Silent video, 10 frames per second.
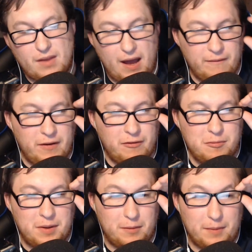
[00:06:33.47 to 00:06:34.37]
I've never
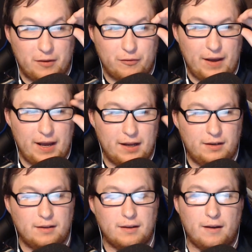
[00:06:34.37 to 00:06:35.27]
been a big
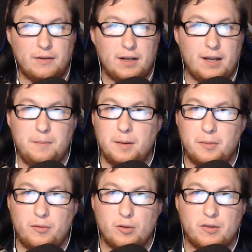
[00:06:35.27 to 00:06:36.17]
fan of The Nightmare
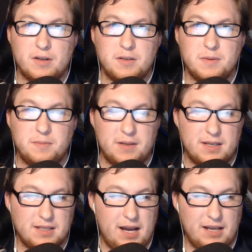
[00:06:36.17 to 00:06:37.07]
Before Christmas
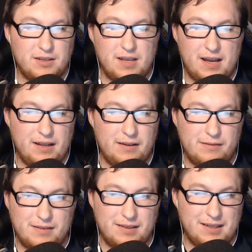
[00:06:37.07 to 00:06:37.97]
because I
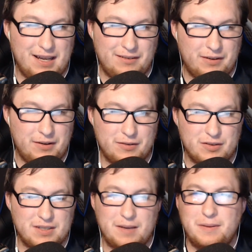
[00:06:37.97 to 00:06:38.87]
don't know, it's
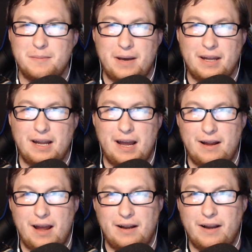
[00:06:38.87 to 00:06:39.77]
just something about it
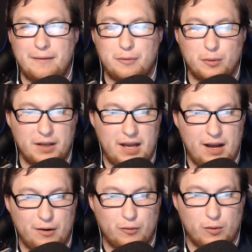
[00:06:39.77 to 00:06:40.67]
I never really
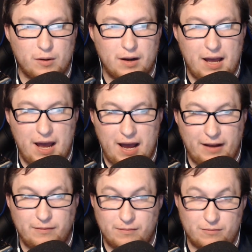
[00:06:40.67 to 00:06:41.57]
cared for.
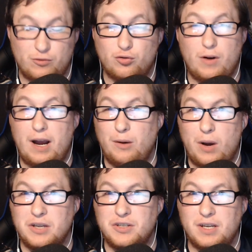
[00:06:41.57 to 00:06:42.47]
I tried
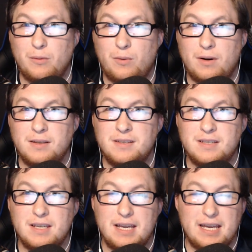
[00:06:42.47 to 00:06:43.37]
watching it
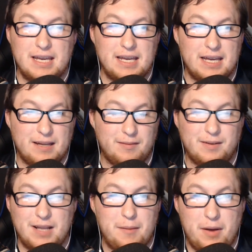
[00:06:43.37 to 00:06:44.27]
once,
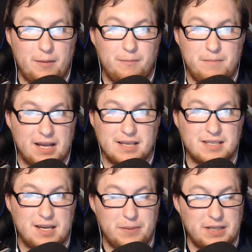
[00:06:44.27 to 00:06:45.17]
not my biggest
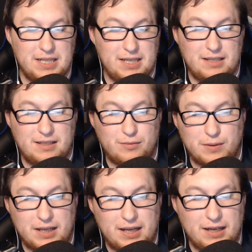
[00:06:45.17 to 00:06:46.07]
cup of tea to
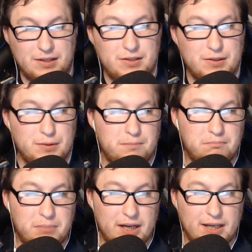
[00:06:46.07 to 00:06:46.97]
really get into,
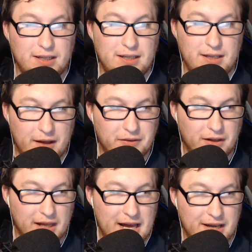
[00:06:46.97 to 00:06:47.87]
but
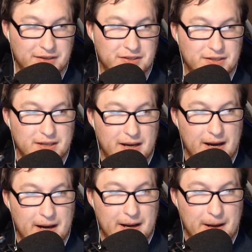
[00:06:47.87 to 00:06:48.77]
nonetheless,
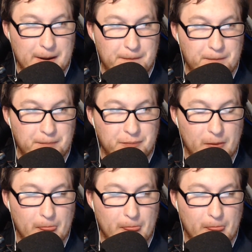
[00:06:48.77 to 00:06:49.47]
it